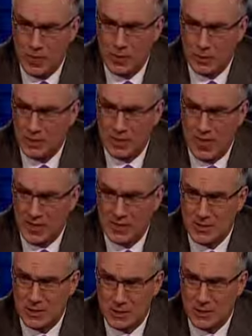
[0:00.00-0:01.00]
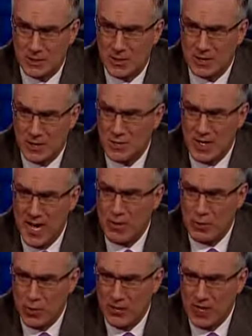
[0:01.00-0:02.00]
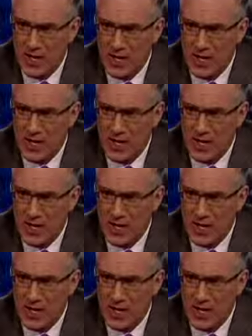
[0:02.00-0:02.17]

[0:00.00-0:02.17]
Could you make this into, could this be a movie?